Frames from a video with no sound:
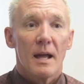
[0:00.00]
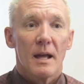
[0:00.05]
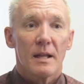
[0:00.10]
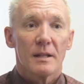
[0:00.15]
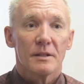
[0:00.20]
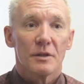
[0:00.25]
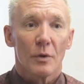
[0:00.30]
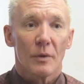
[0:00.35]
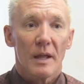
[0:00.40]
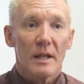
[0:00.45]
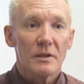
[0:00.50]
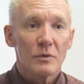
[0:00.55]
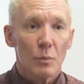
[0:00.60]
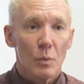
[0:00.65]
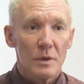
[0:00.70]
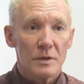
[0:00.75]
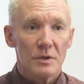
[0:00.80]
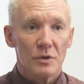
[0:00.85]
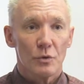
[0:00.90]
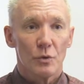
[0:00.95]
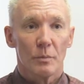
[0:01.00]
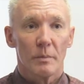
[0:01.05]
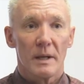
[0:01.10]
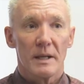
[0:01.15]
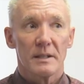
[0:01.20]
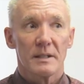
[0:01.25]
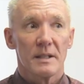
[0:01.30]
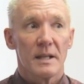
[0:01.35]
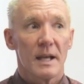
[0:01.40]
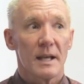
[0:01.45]
And so that's one
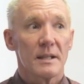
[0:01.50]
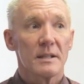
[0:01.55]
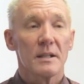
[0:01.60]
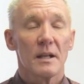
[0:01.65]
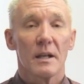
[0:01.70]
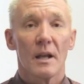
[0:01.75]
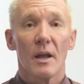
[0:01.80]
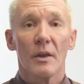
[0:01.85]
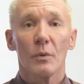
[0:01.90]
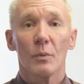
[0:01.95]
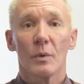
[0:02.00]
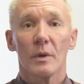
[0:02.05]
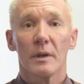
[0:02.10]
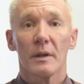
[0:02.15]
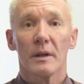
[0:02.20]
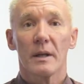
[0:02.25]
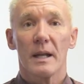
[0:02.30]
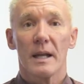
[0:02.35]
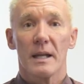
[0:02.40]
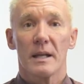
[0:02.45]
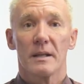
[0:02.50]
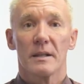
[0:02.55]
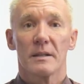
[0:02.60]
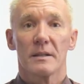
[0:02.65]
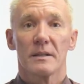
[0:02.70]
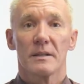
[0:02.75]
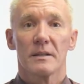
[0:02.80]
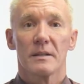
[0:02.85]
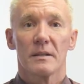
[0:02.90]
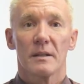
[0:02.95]
stool-based test. Another one
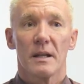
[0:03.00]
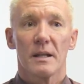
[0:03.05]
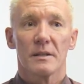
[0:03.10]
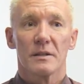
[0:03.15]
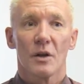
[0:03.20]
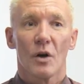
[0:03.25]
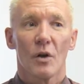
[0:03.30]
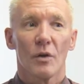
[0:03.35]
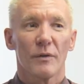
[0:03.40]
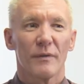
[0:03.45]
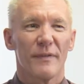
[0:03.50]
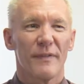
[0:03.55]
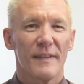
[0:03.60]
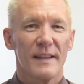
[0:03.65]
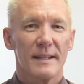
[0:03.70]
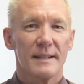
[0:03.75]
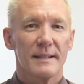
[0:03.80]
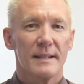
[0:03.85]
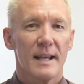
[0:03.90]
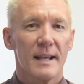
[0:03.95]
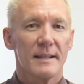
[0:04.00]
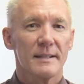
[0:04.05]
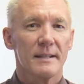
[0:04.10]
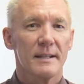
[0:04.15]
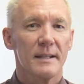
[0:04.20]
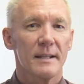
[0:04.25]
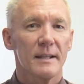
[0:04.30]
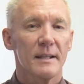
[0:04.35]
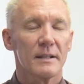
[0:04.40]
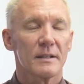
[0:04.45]
is called FIT
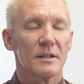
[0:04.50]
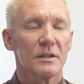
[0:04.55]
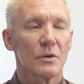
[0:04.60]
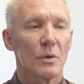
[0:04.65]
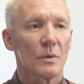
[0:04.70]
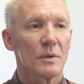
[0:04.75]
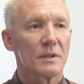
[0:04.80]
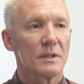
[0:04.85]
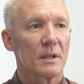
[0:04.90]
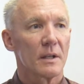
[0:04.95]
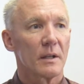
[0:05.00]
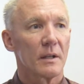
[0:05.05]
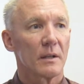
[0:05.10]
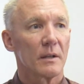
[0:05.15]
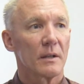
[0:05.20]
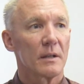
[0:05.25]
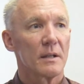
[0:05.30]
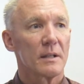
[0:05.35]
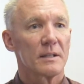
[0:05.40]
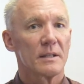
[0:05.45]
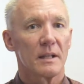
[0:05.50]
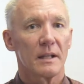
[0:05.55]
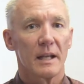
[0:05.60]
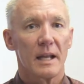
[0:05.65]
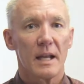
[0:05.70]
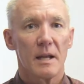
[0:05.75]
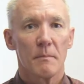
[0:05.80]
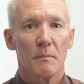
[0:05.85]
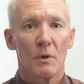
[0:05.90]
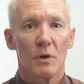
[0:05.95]
testing, and so it's an
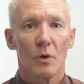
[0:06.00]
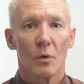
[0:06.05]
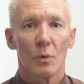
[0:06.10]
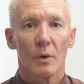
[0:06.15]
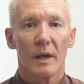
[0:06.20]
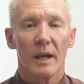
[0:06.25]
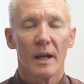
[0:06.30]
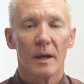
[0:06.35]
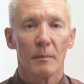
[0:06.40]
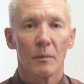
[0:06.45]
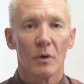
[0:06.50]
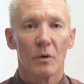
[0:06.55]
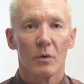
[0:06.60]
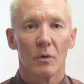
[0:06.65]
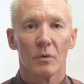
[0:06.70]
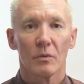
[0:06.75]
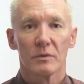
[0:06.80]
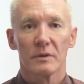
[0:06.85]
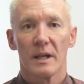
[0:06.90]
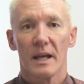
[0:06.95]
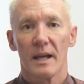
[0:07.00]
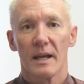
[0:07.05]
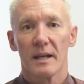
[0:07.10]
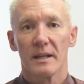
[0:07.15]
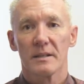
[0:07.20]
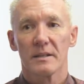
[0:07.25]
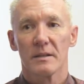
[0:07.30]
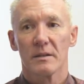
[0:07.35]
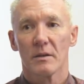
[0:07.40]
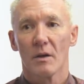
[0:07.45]
immunochemical
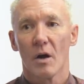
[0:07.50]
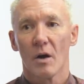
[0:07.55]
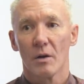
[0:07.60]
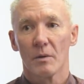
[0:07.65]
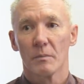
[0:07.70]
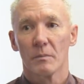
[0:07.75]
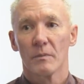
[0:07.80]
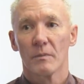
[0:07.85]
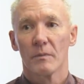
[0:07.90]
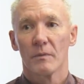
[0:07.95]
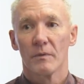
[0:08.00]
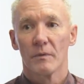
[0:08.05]
test on